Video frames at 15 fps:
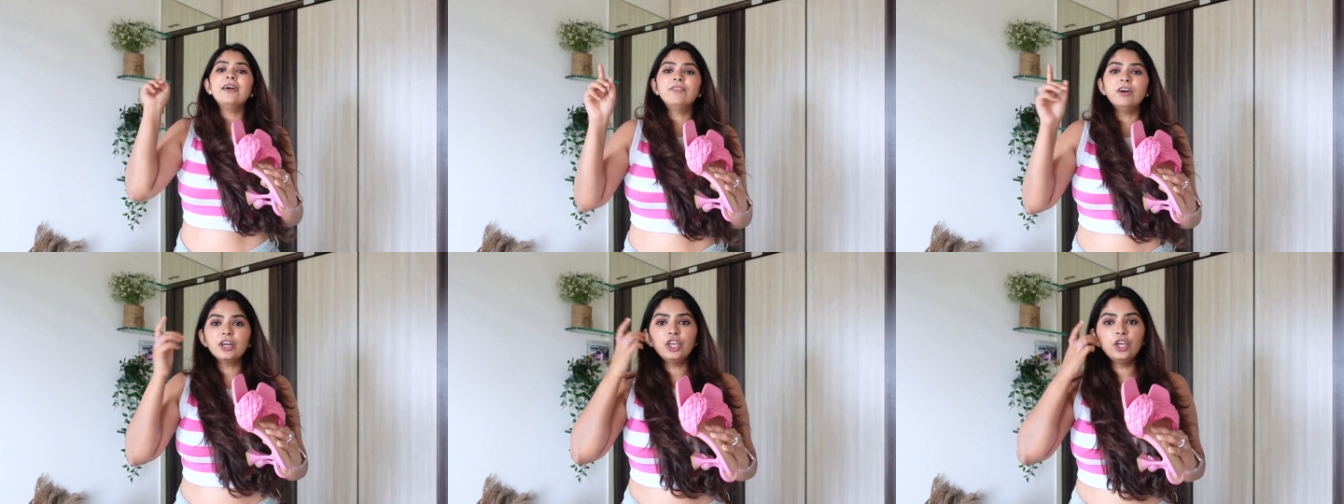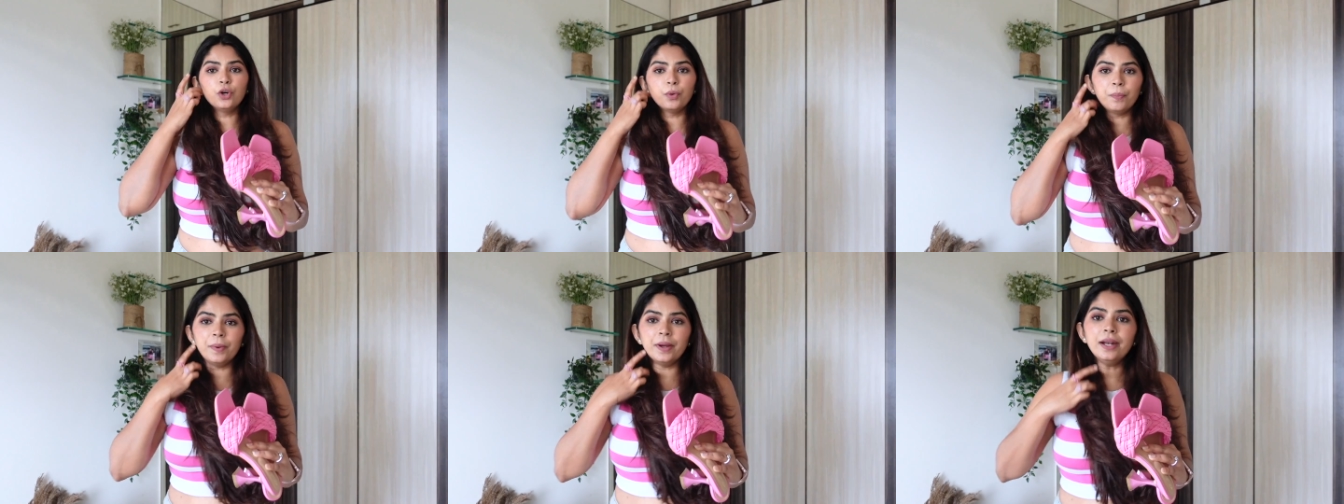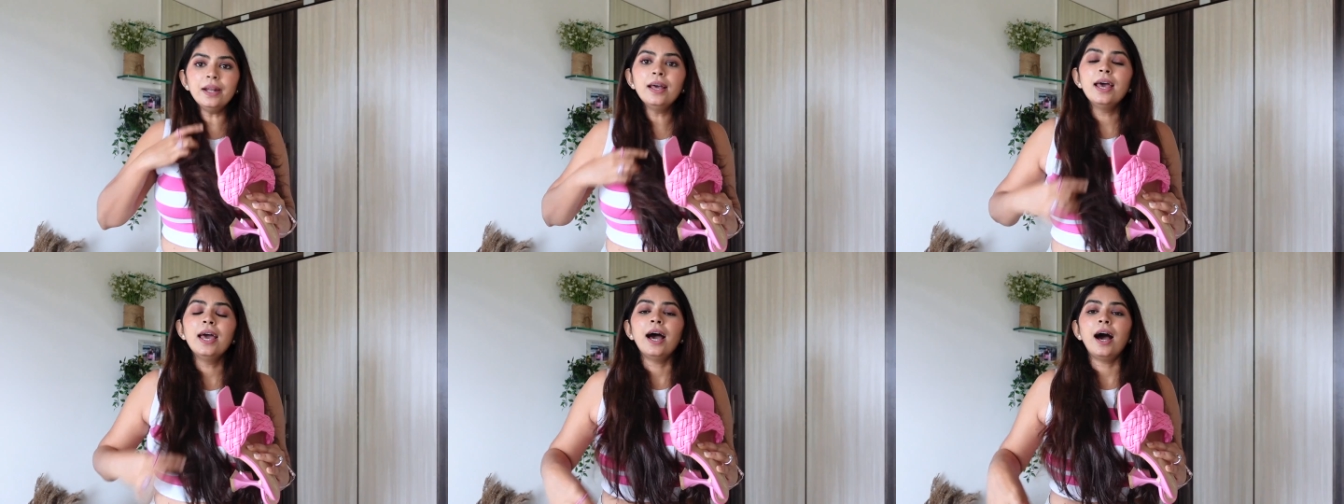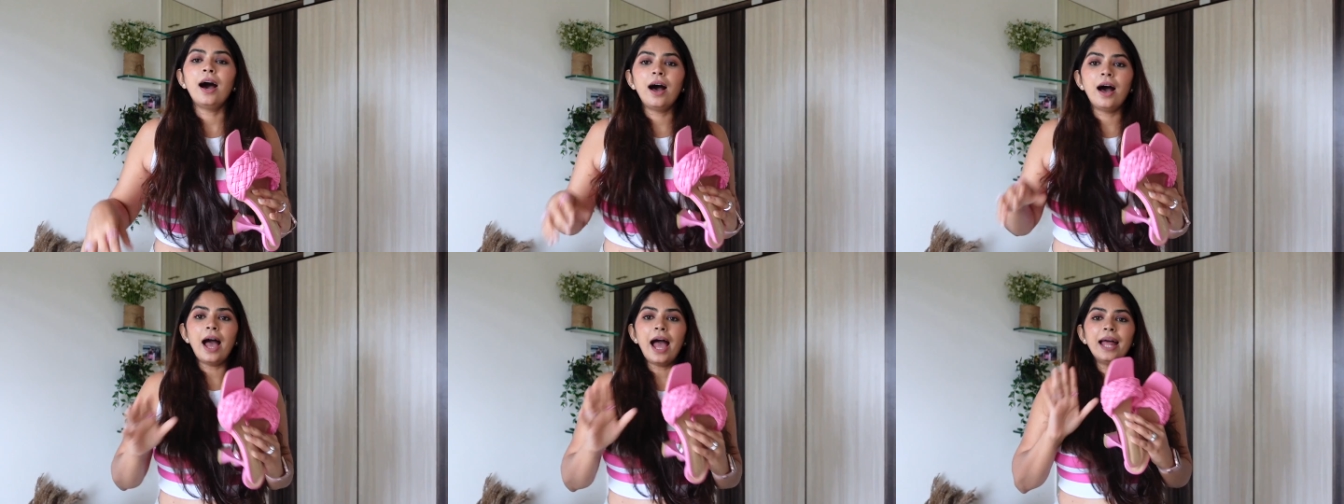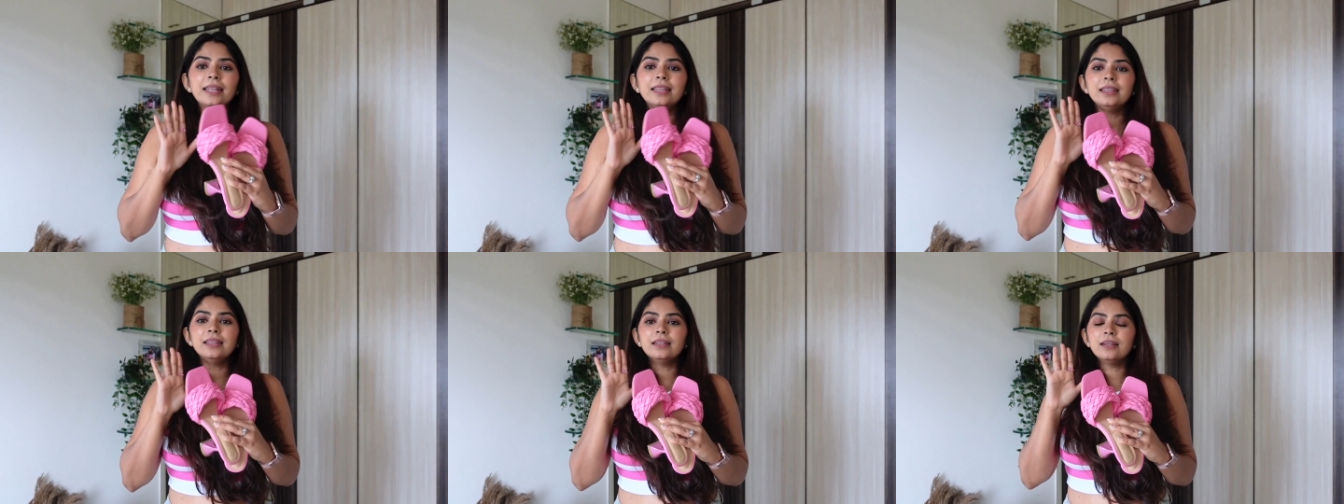Ever Cupid,
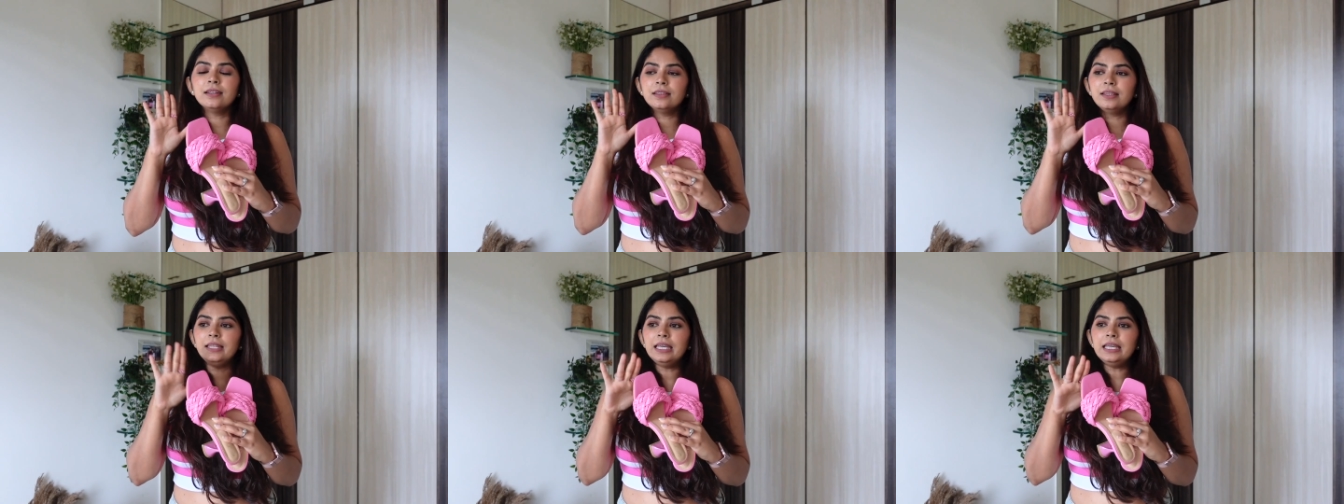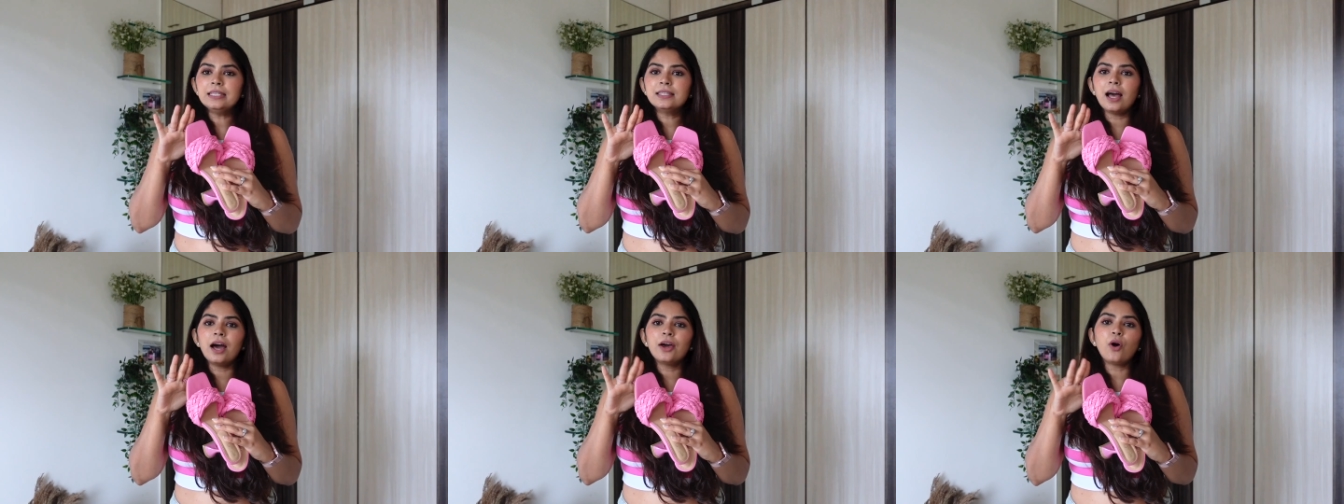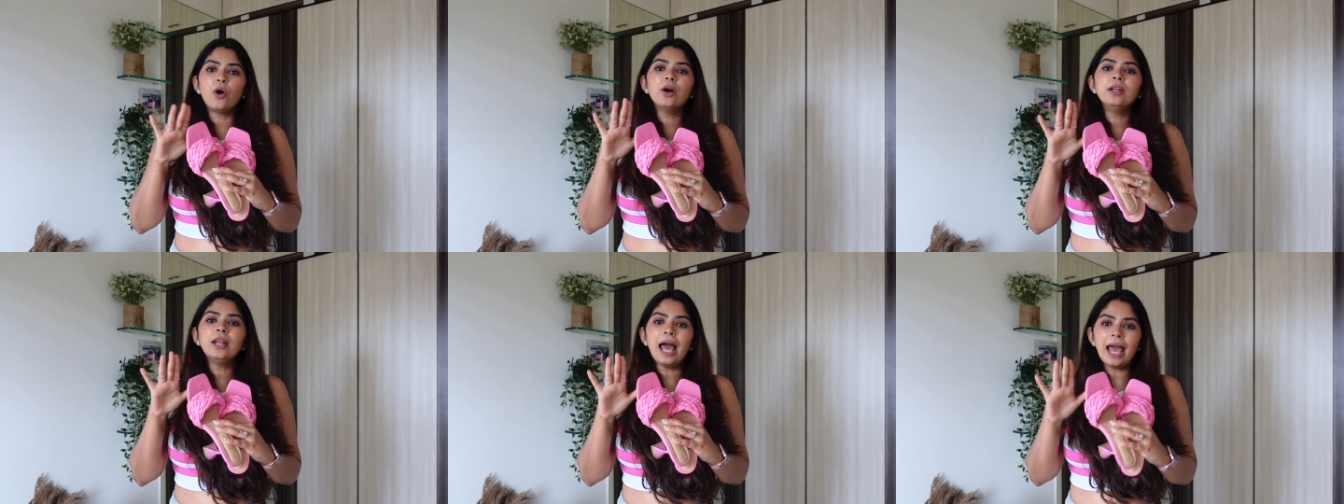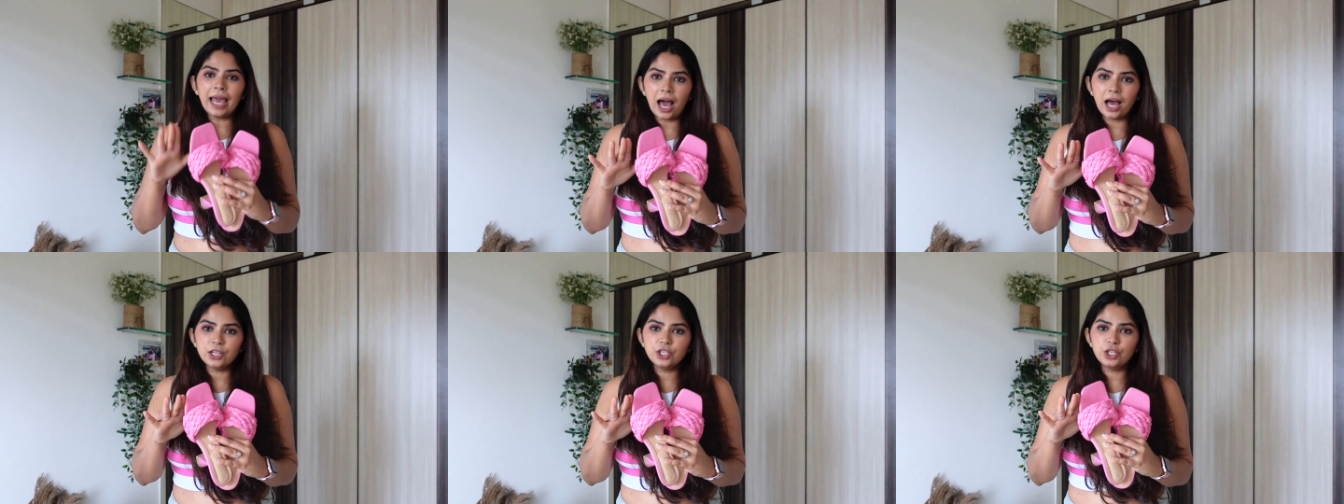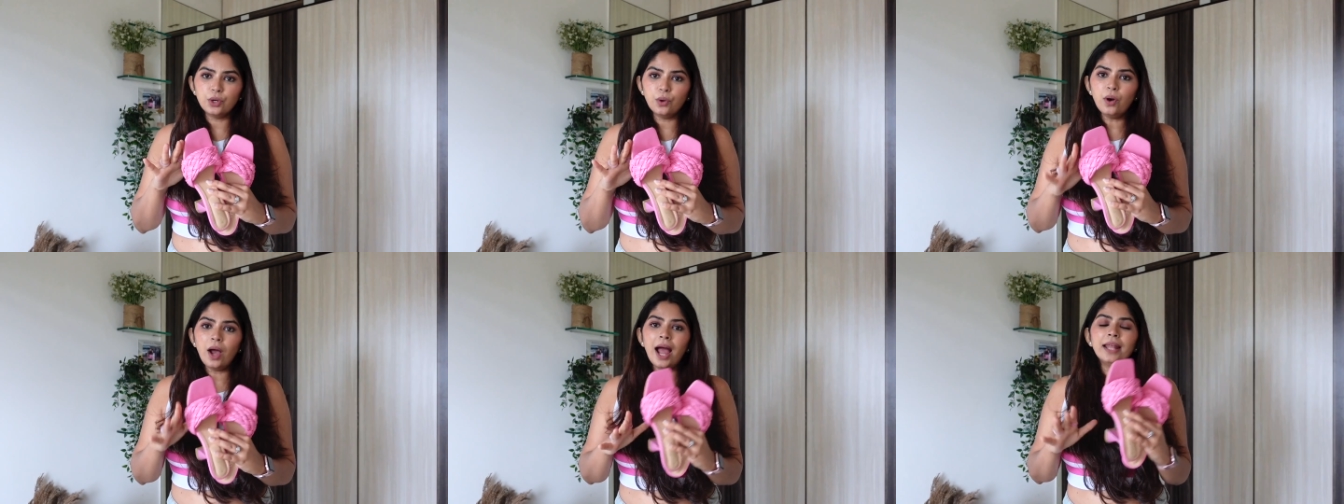and these are on
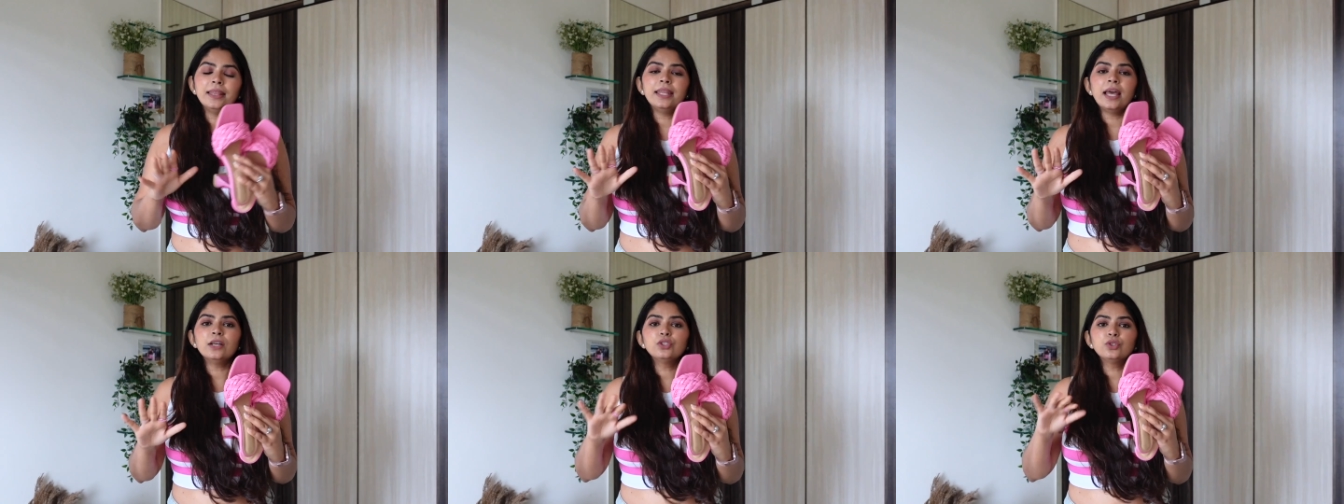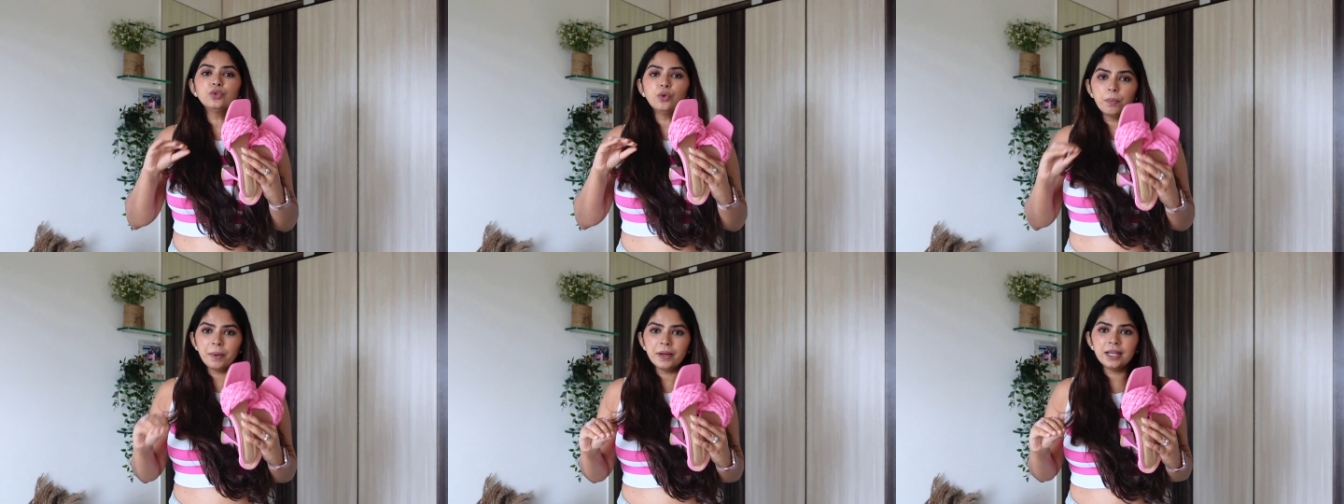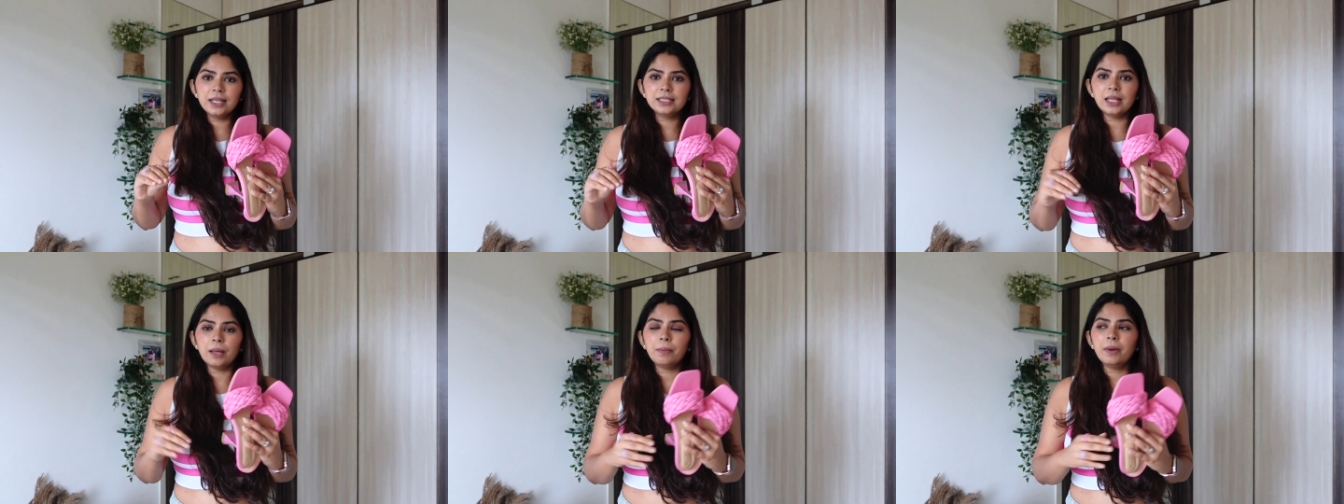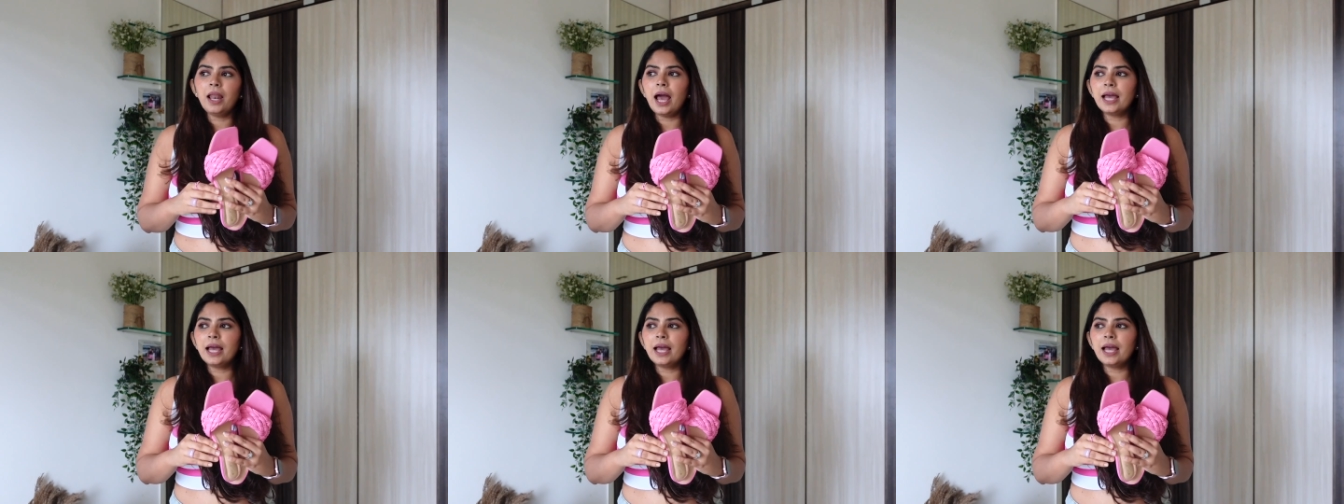Ajio, and they are super reasonable.